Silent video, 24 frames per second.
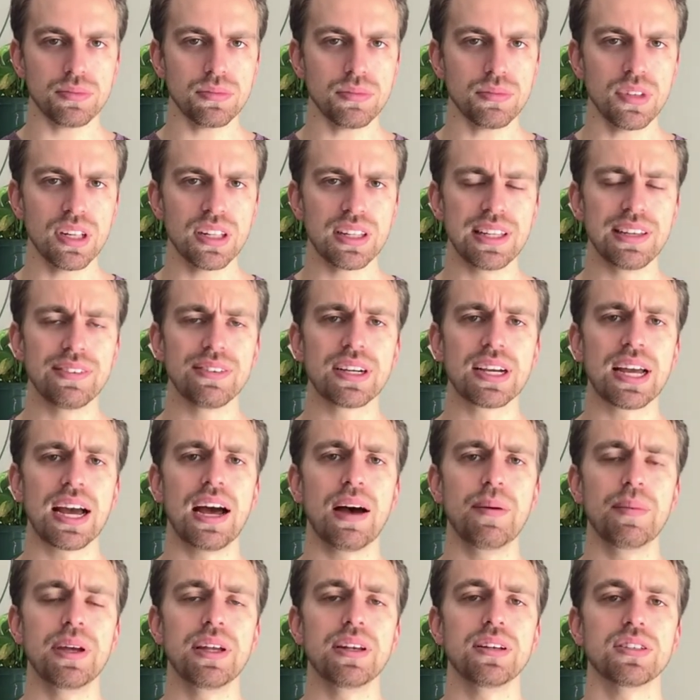leave a
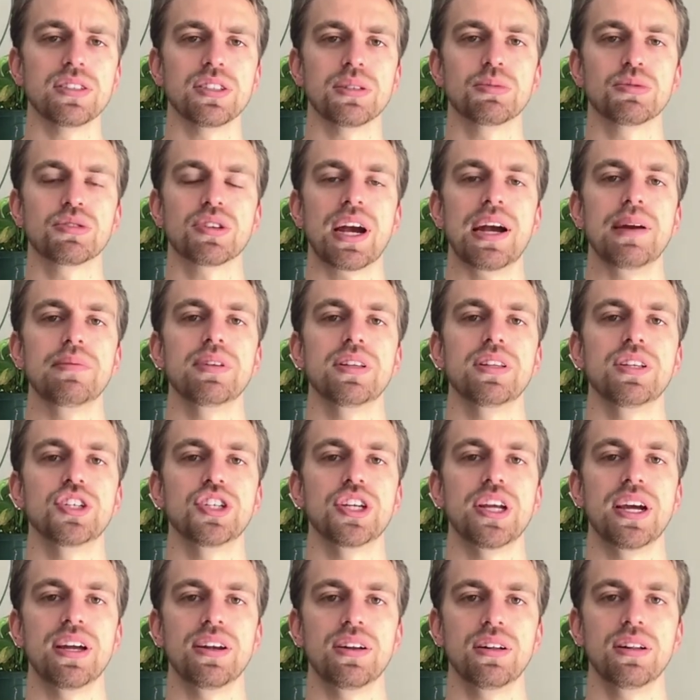comment, subscribe to the
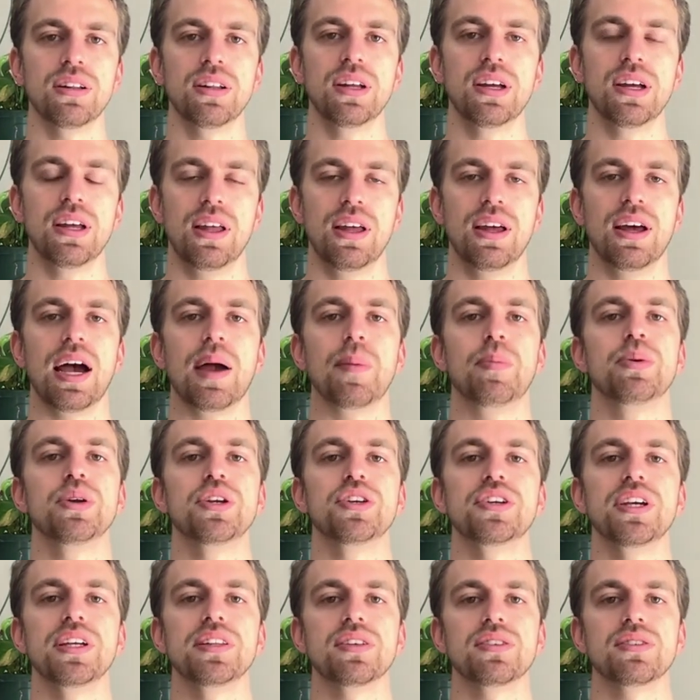channel. I
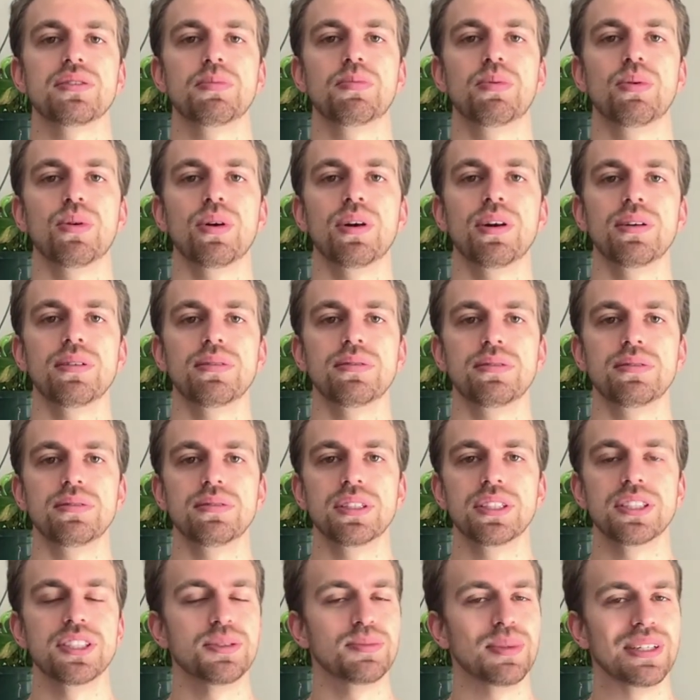appreciate the support.
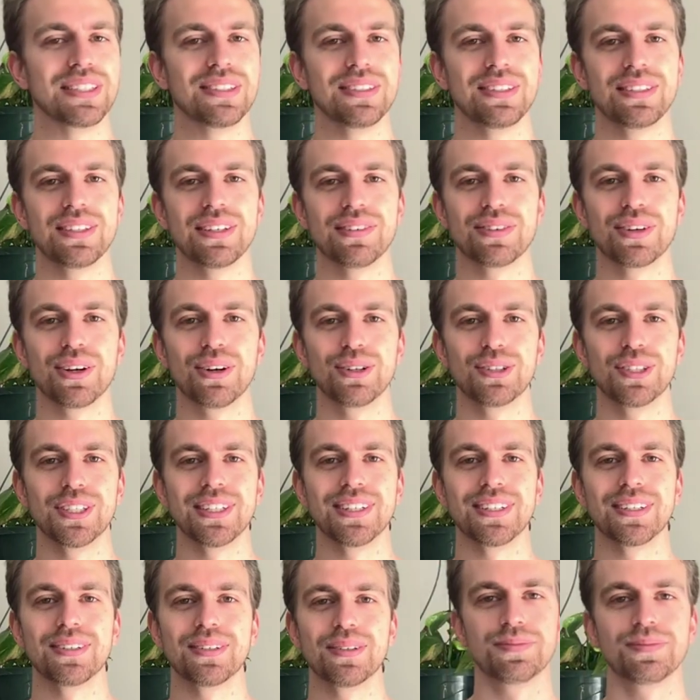This is Mentally Tough
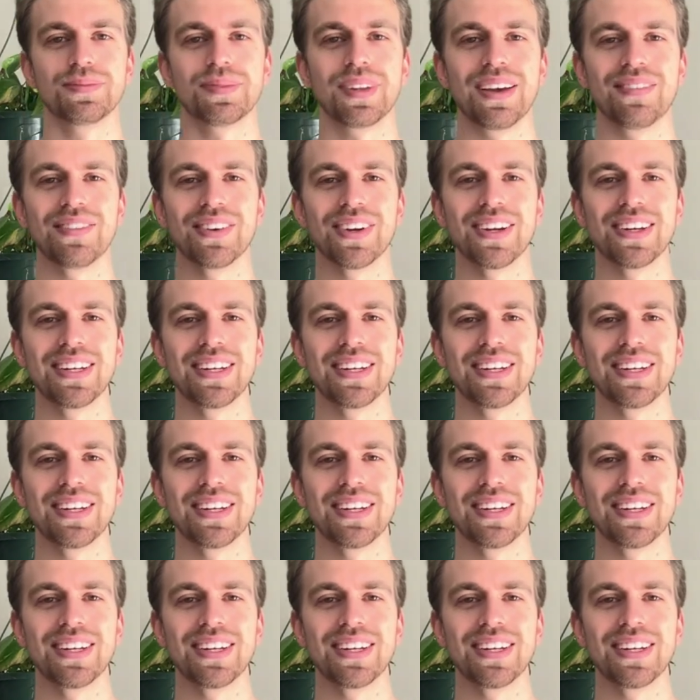Coaching. Have a great